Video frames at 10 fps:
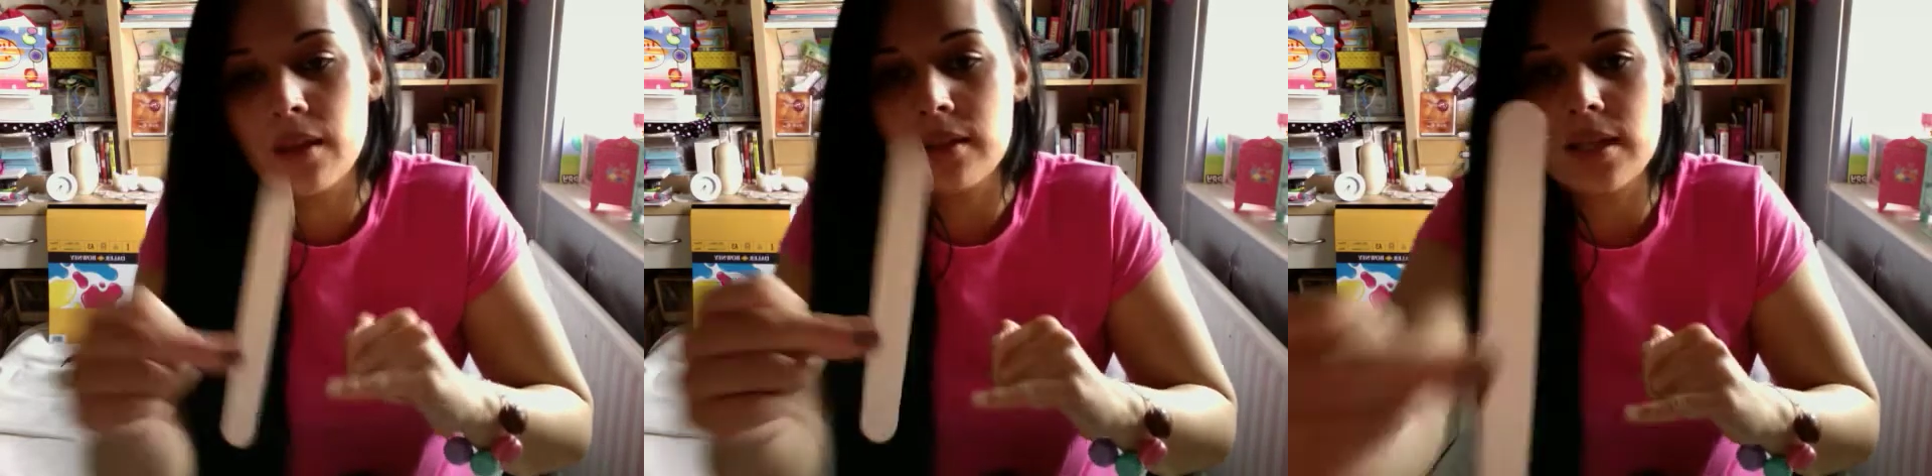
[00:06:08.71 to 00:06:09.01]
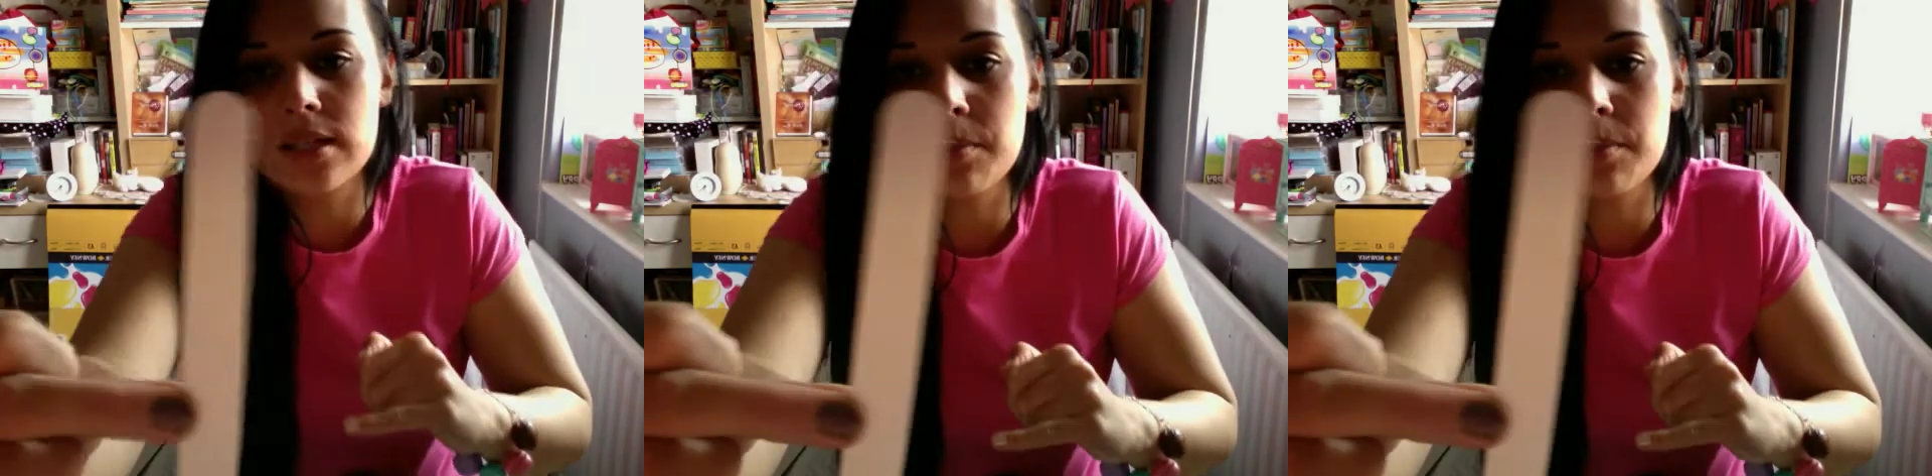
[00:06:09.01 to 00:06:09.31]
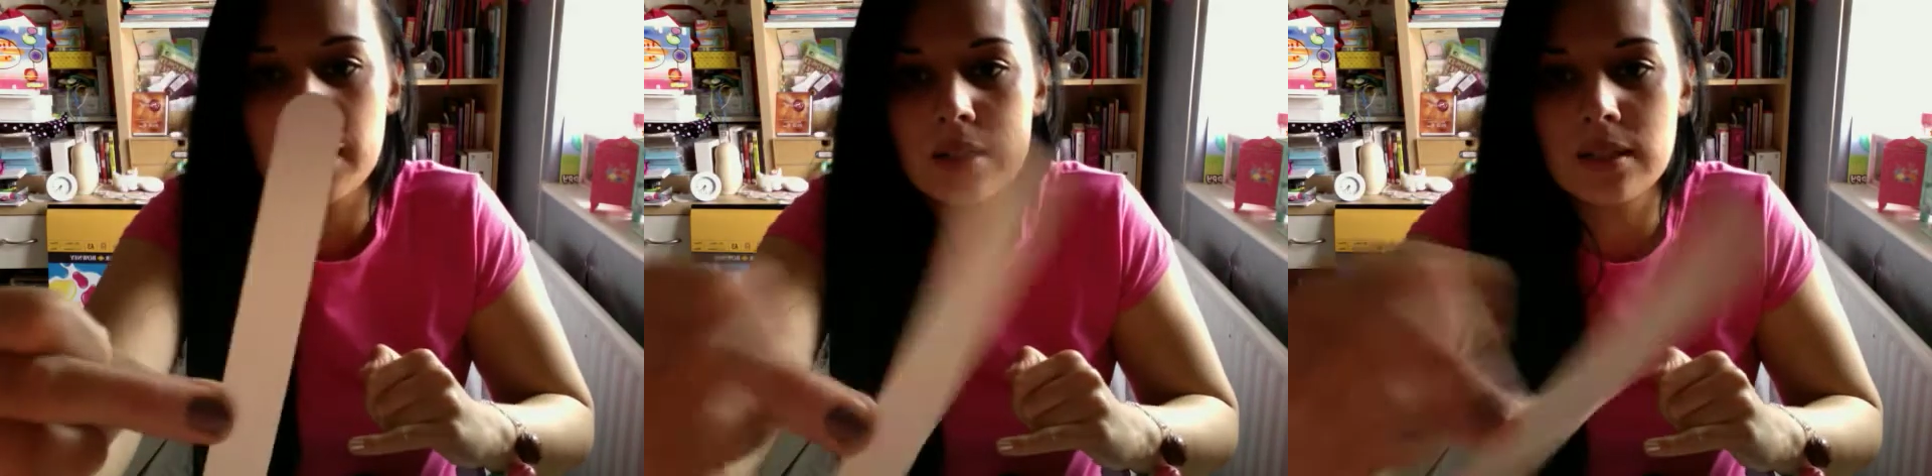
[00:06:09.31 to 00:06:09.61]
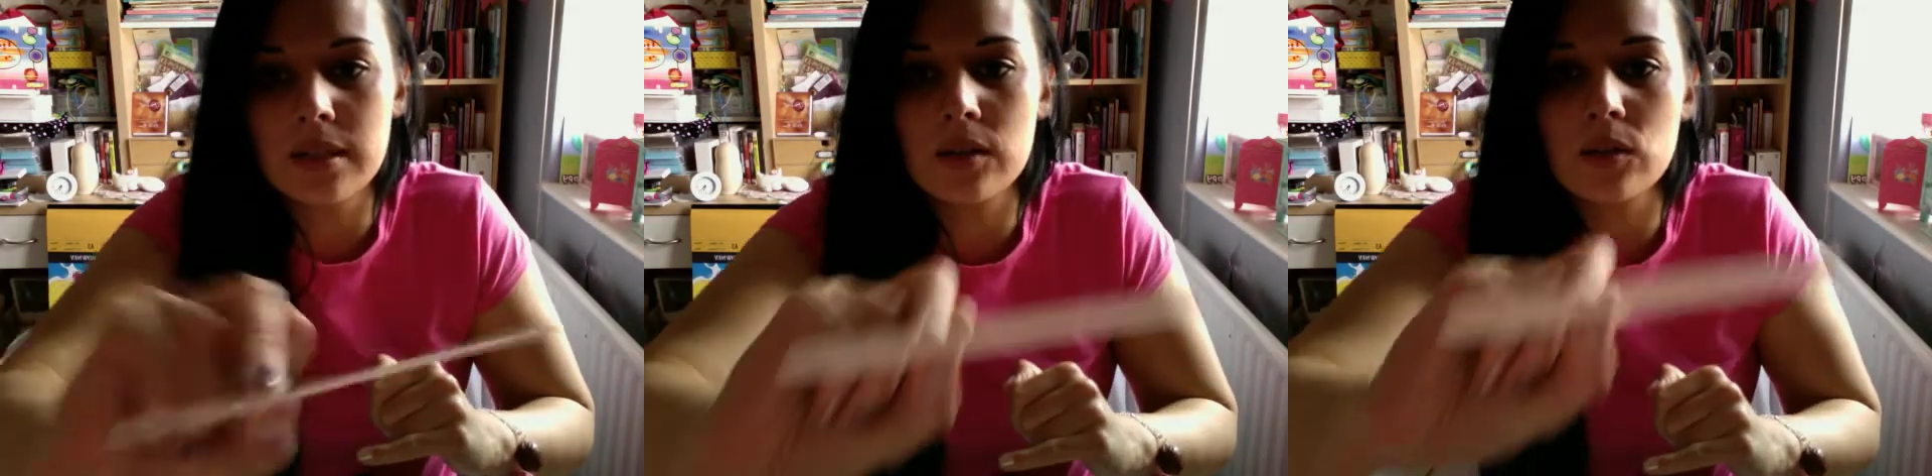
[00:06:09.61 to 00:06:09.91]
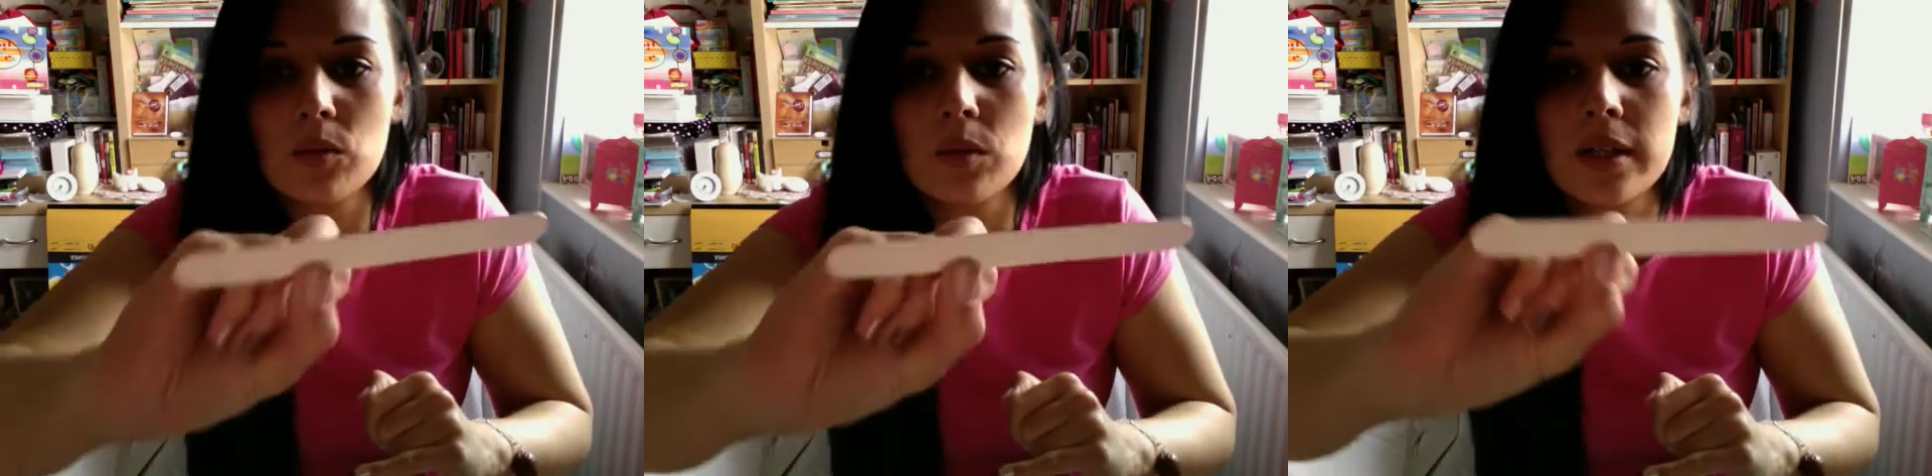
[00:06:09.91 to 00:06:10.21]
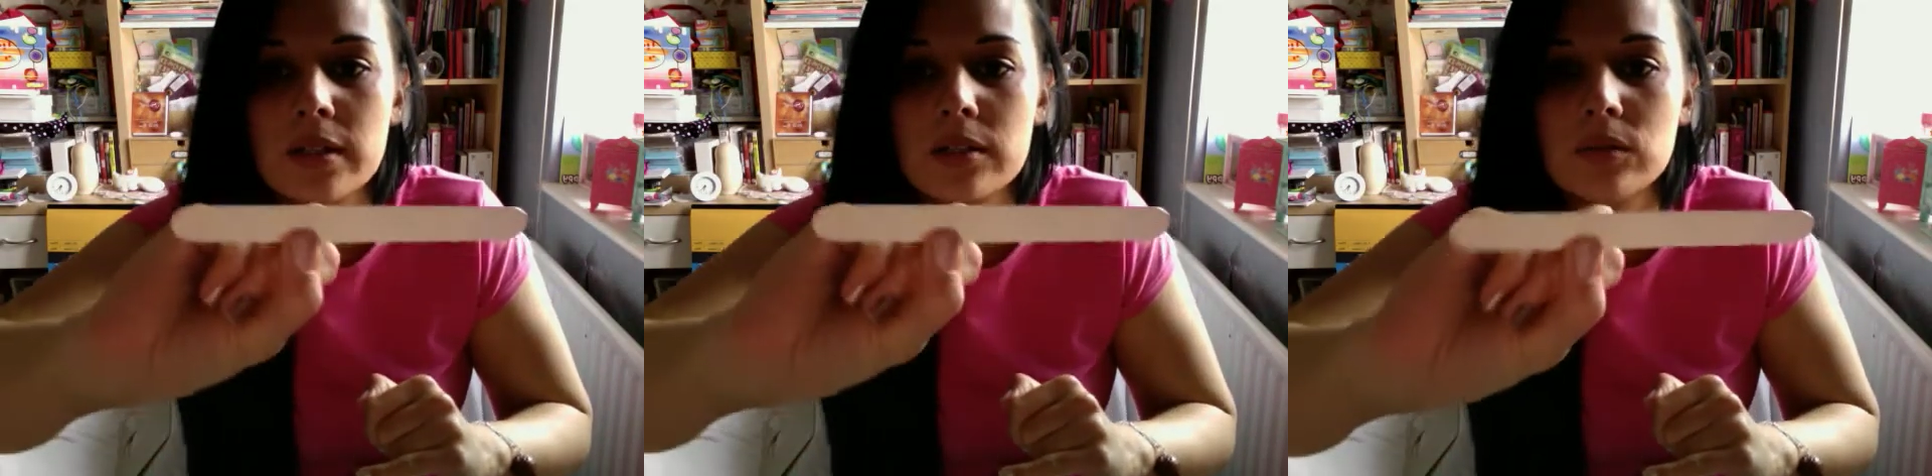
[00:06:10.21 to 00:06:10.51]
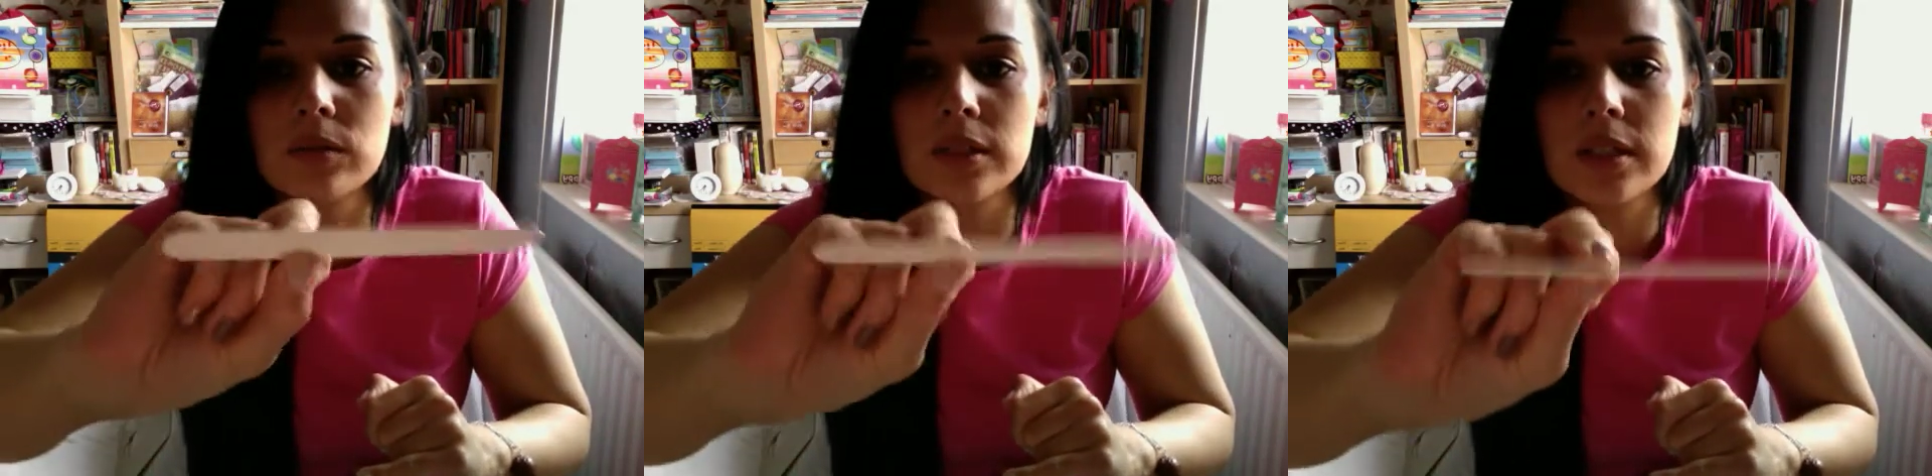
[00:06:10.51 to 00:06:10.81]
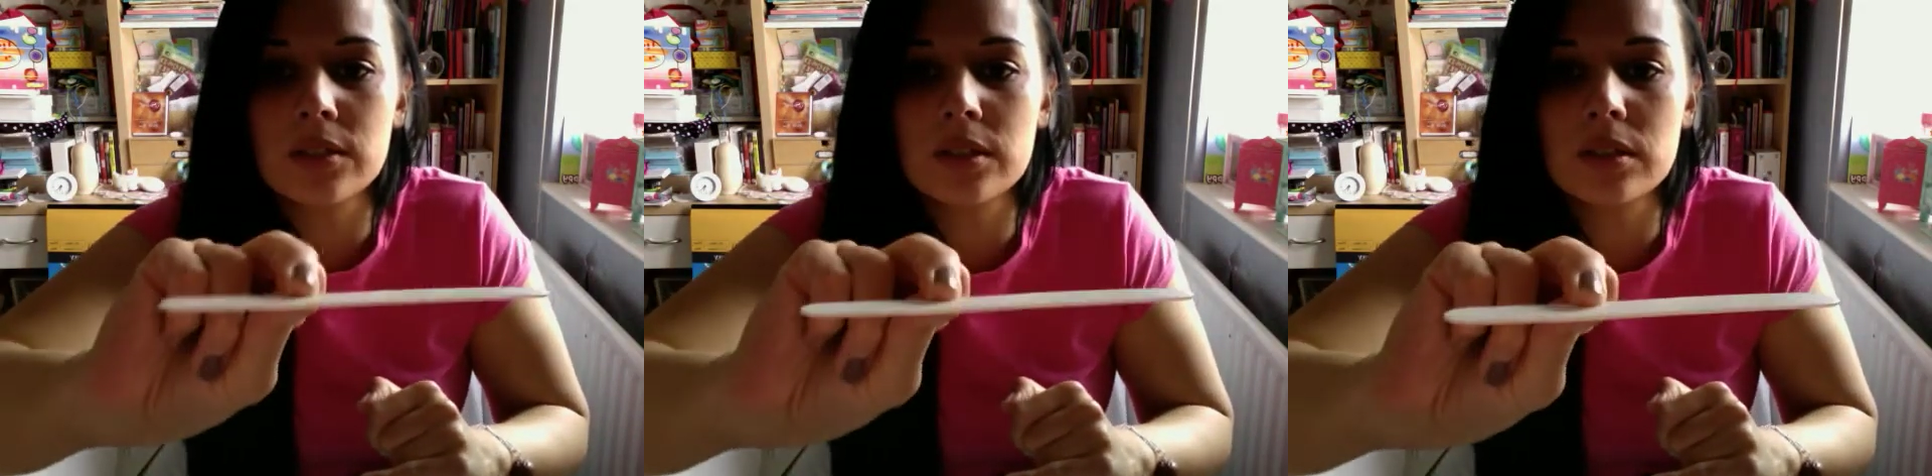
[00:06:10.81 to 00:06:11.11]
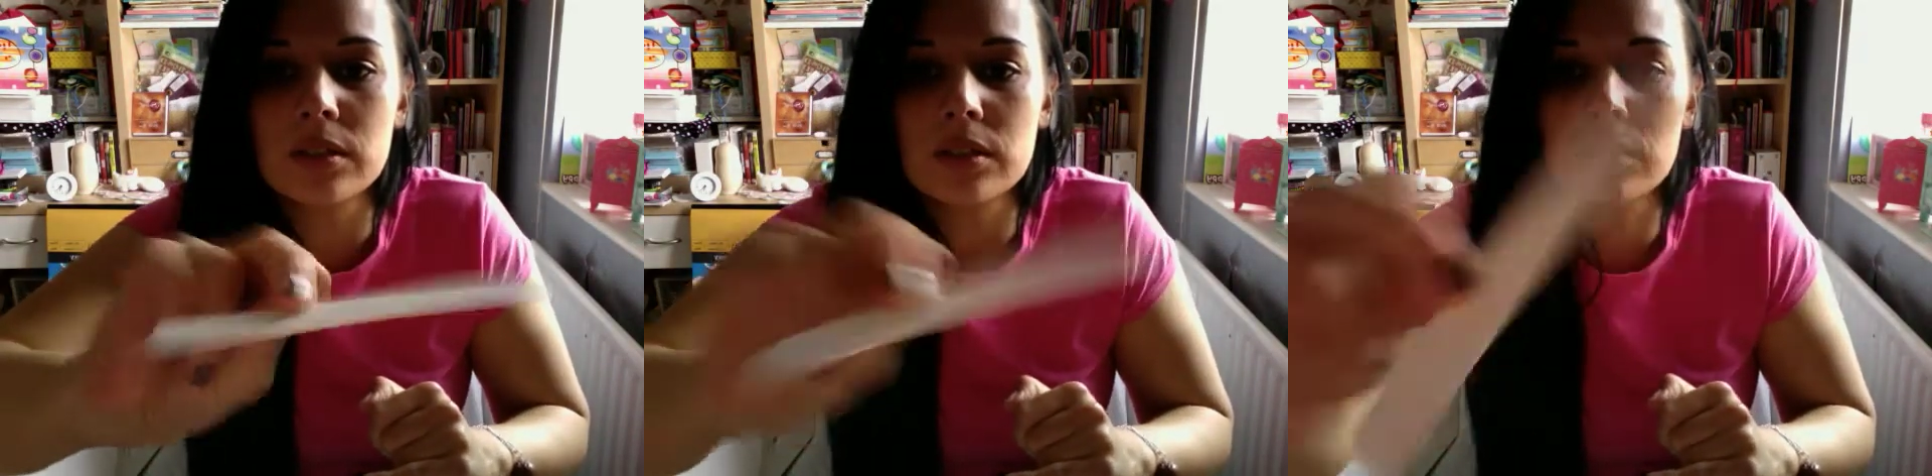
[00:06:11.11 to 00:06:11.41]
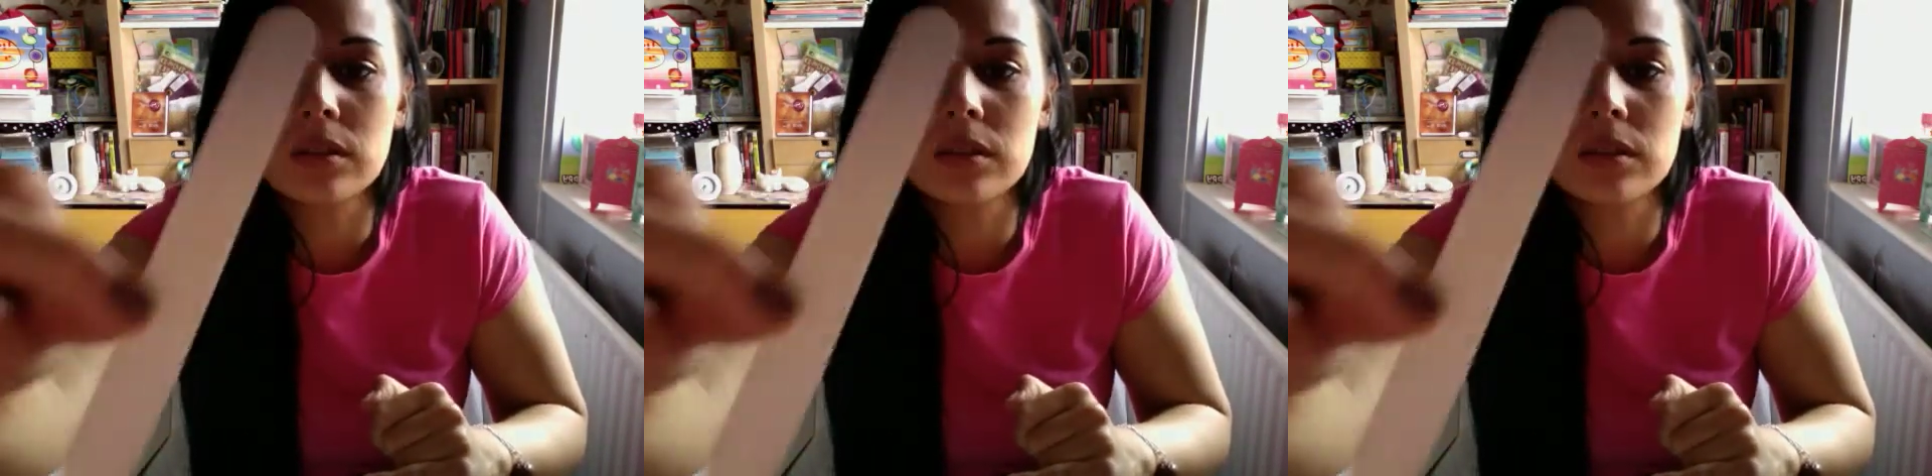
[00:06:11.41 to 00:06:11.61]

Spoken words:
That's it, painted there, all white, all the edges.